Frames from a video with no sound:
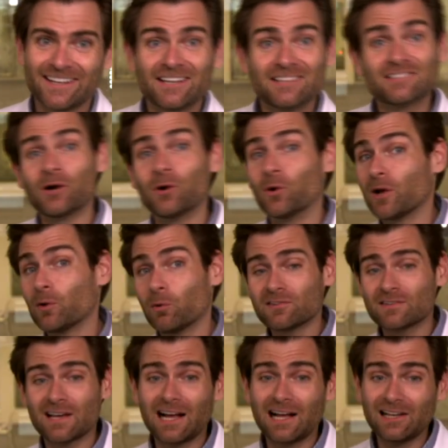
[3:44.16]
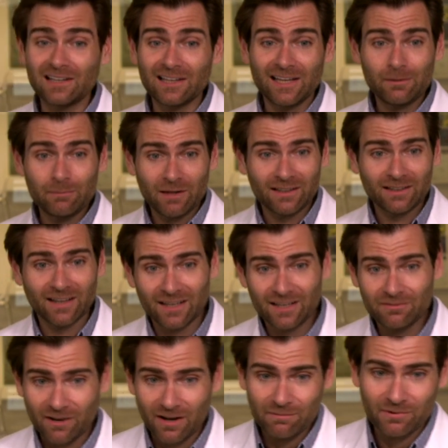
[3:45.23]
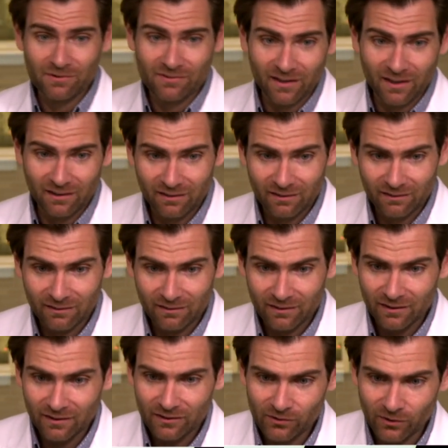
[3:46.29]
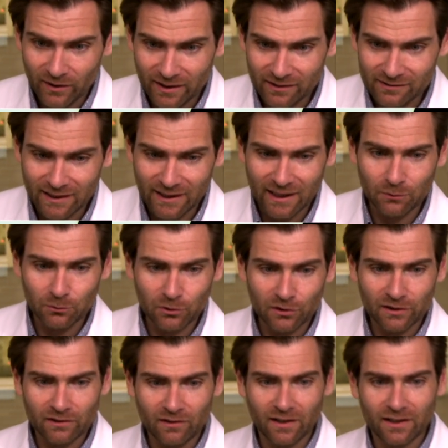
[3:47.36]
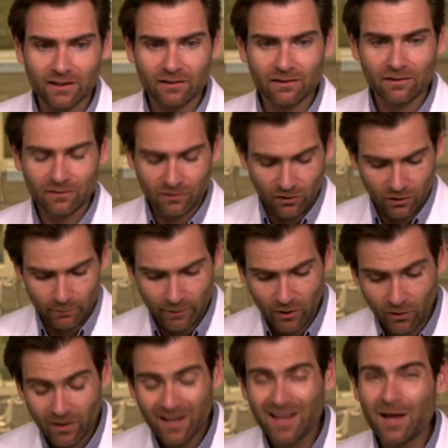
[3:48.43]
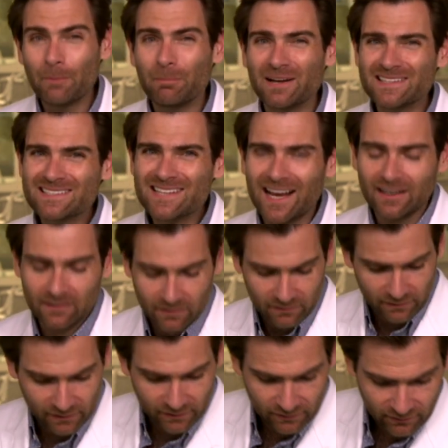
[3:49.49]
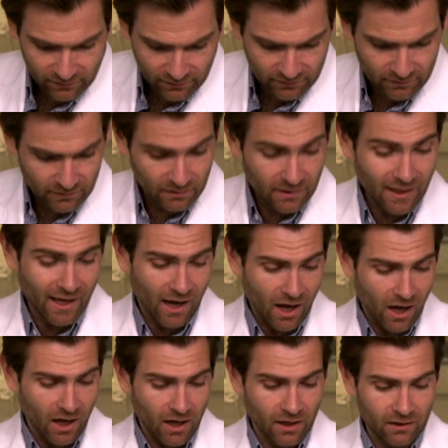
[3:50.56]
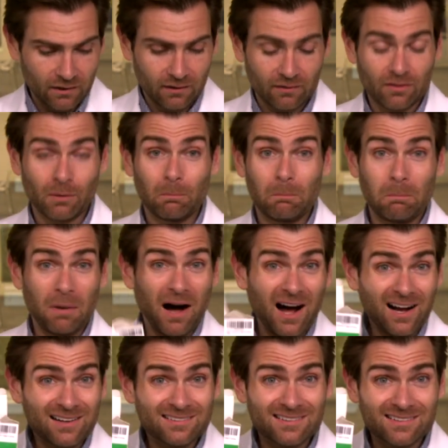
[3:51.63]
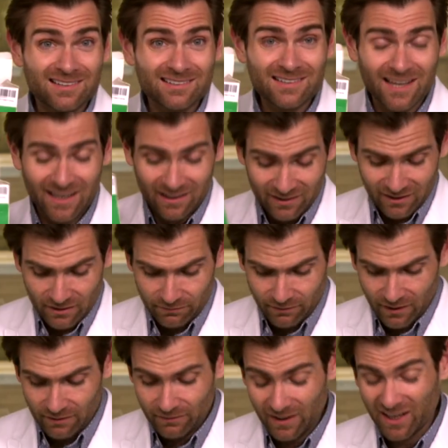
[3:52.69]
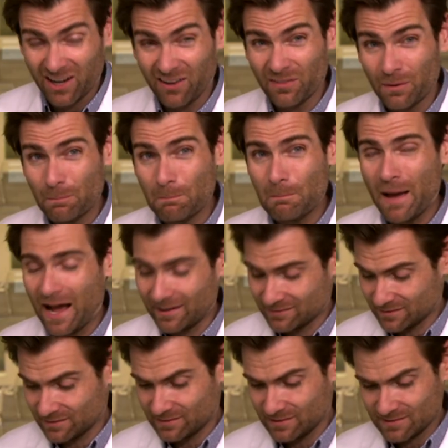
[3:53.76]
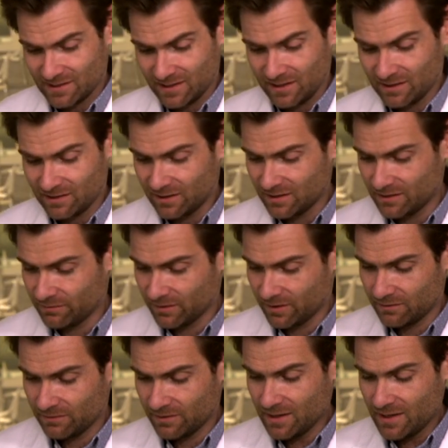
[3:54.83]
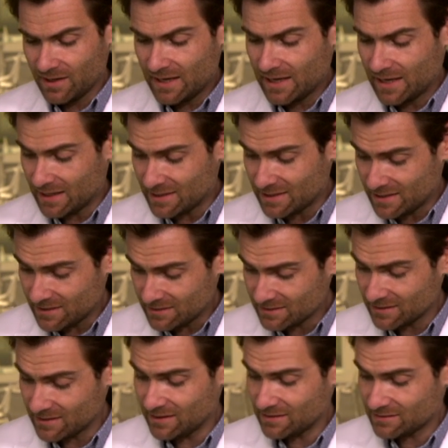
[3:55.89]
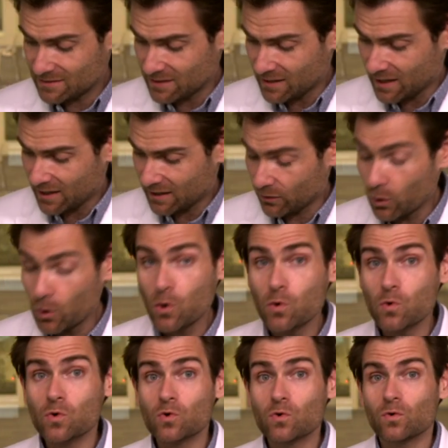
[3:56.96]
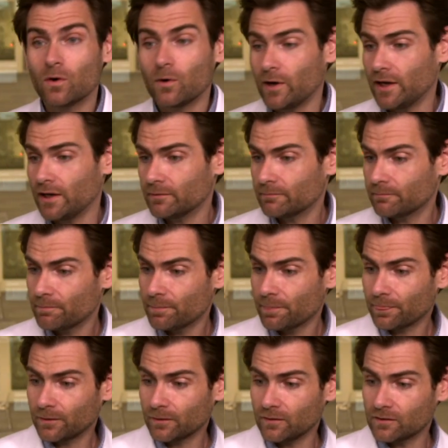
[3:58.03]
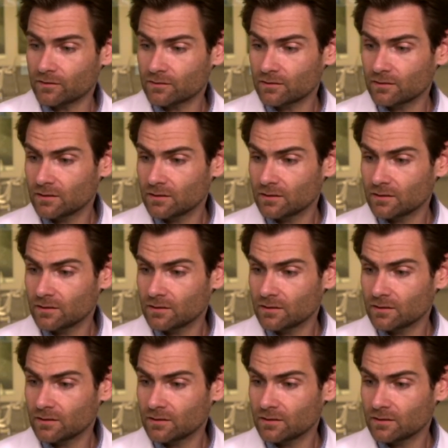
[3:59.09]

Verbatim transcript: so it wasn't claiming 95%, so I guess I can't really like call them out. But technically, on the box it says KN95 and on the mask it says KN95. And this is not, oh, wait, look at this.